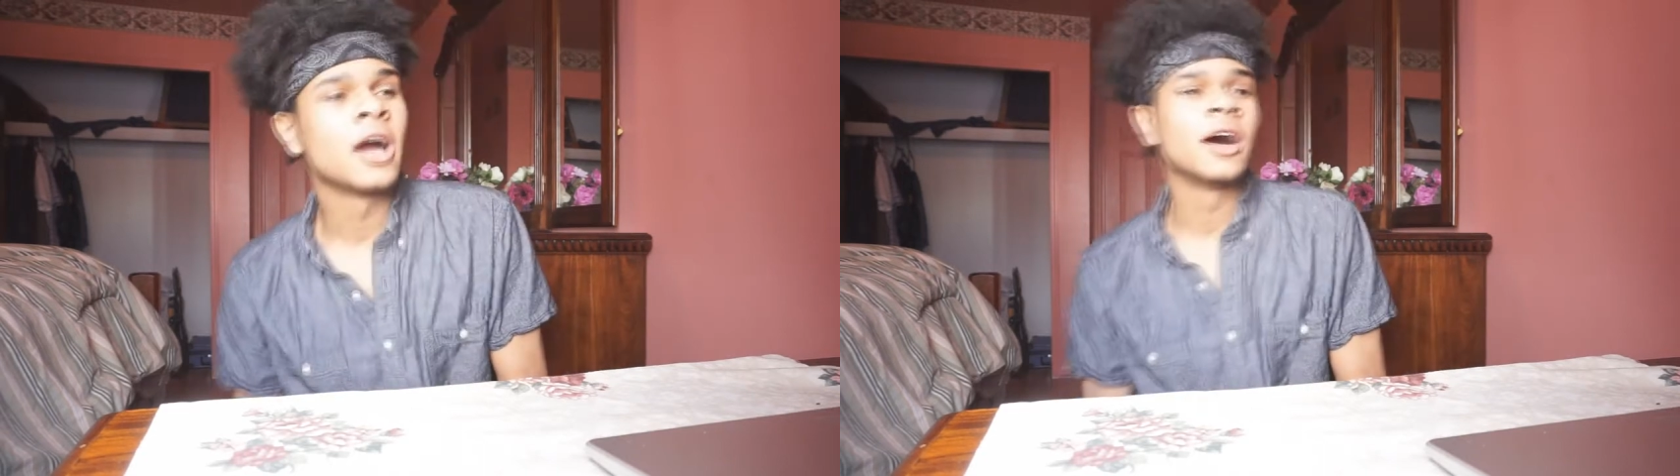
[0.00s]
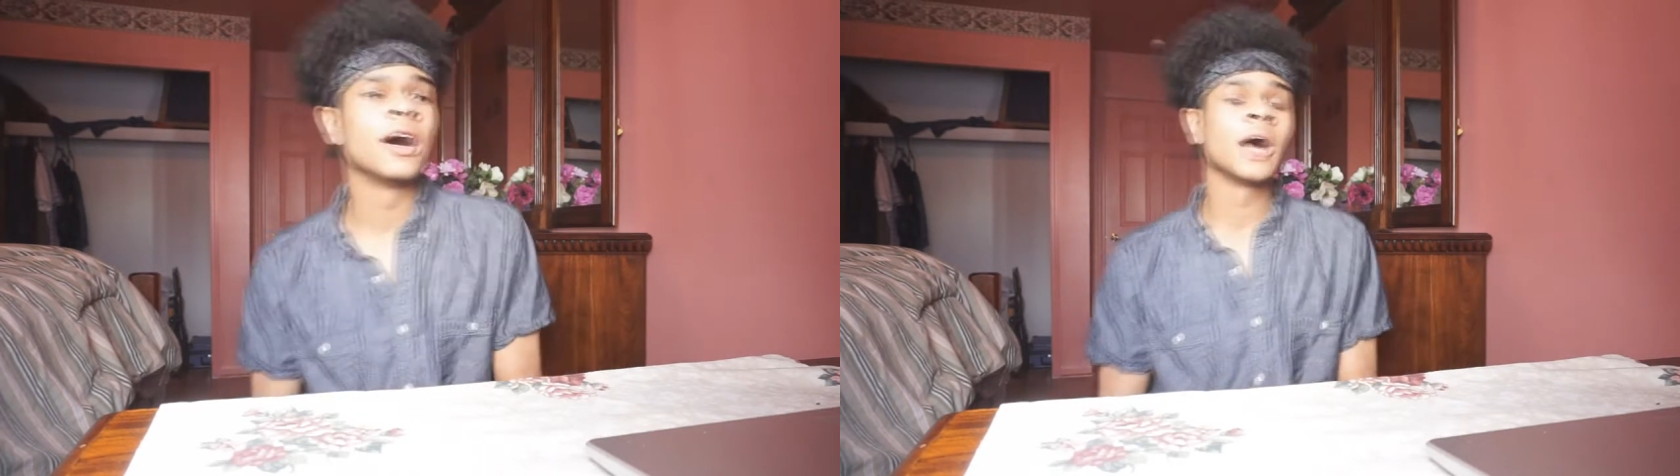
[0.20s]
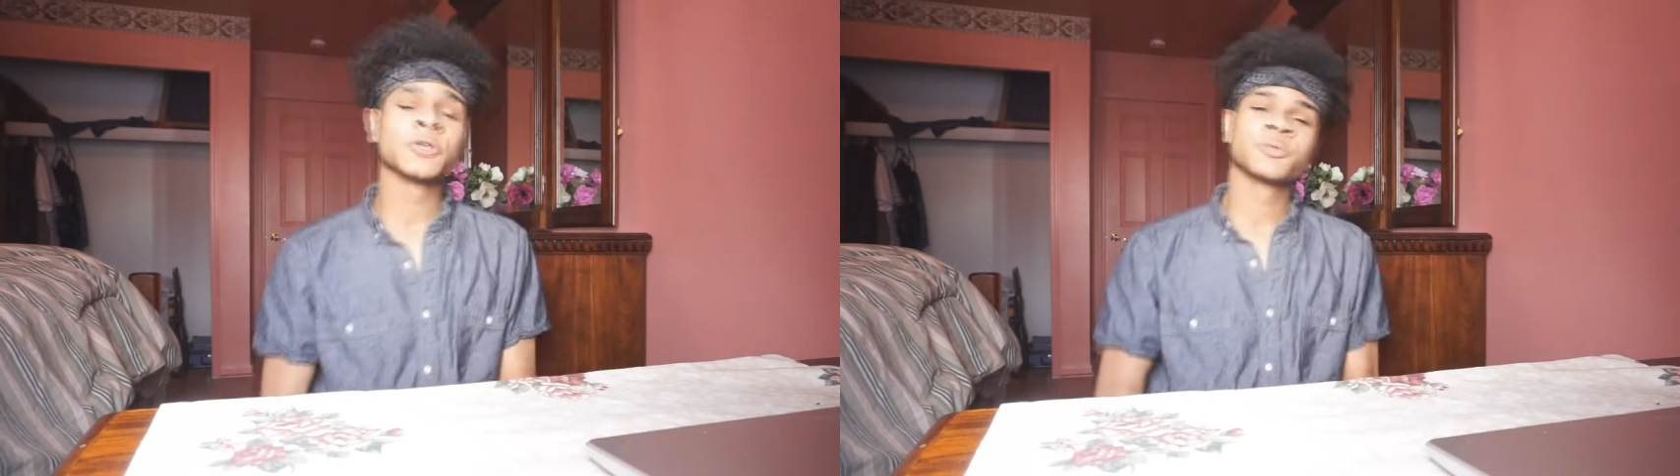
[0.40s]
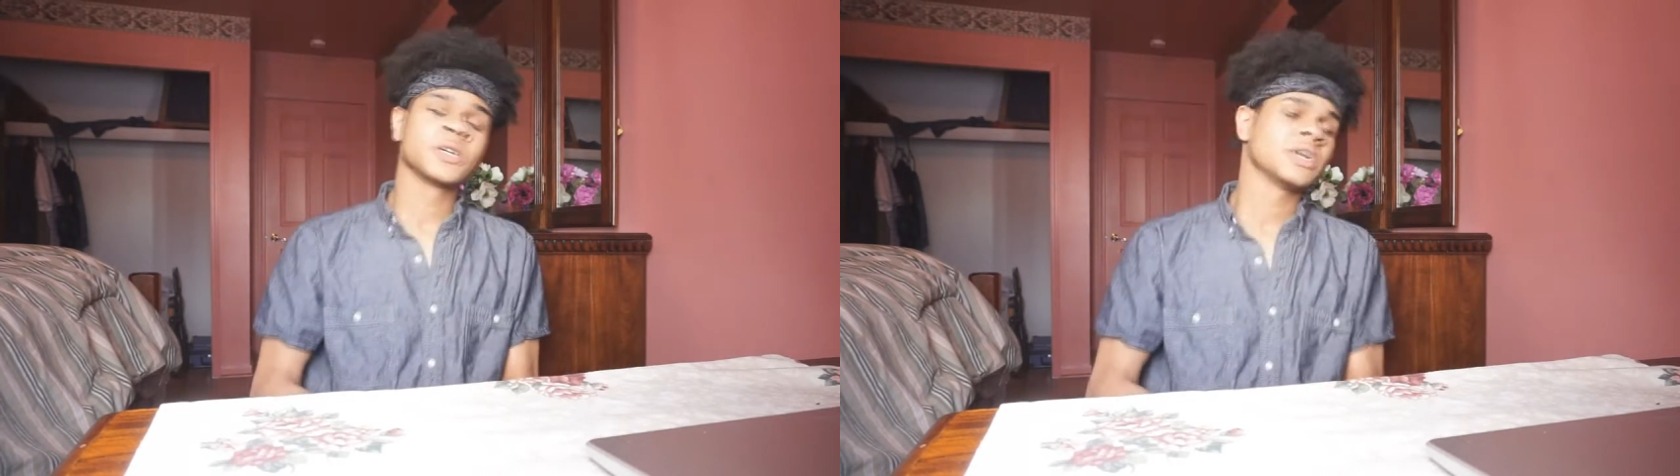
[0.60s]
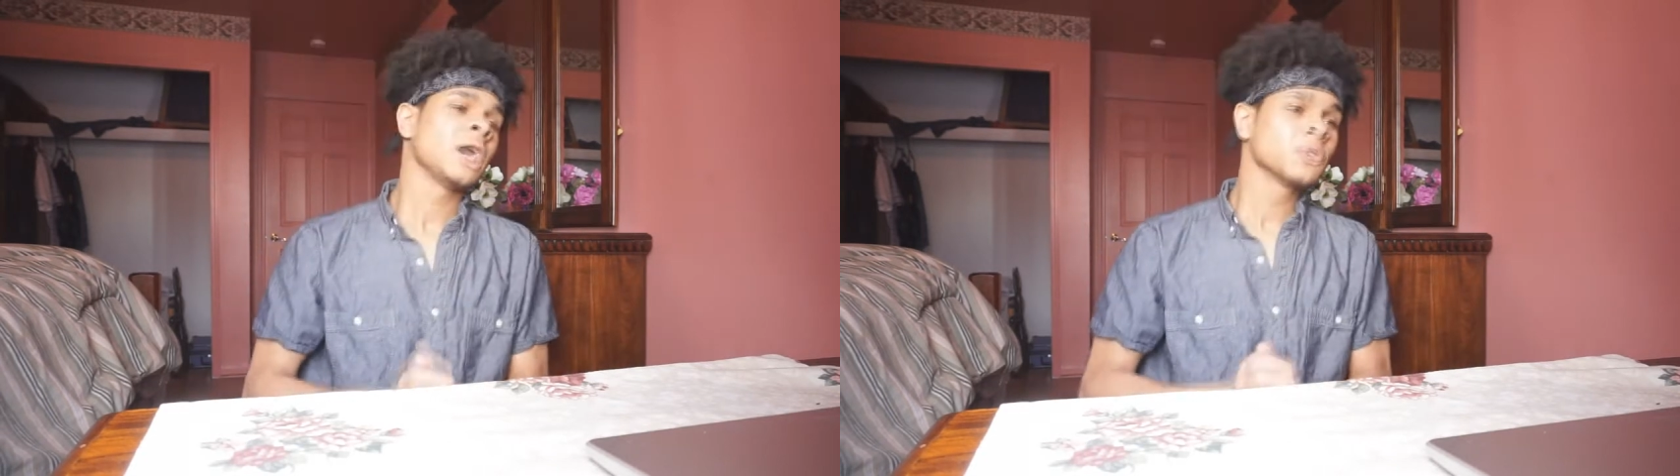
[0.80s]
Uh, I was
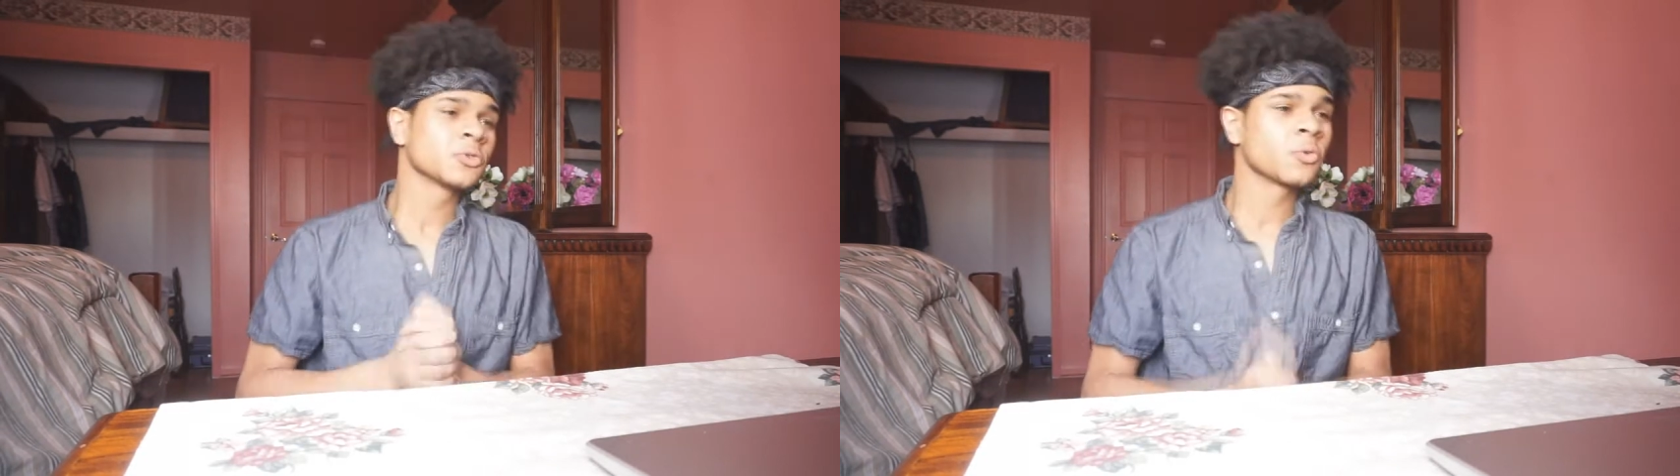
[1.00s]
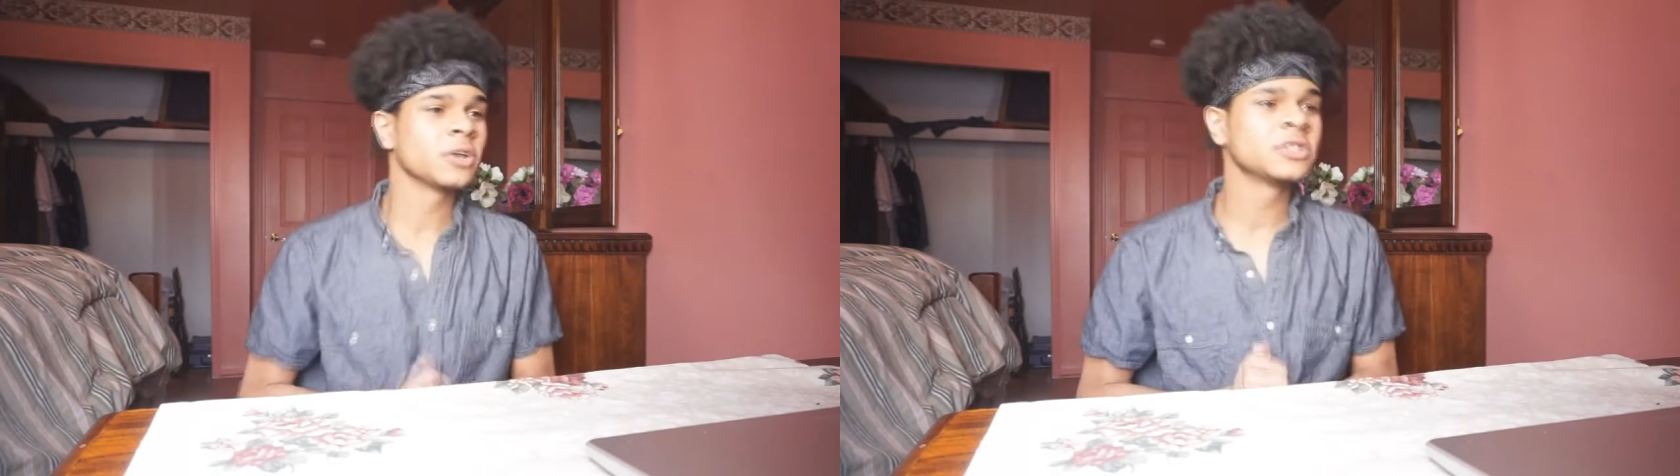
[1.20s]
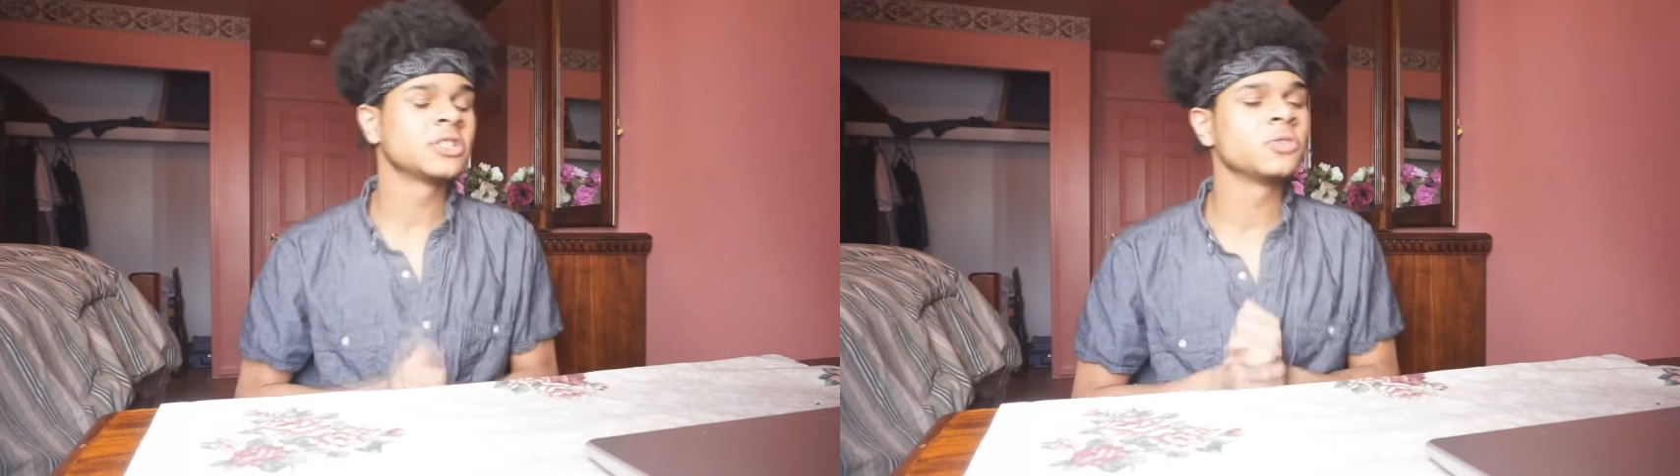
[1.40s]
I was requested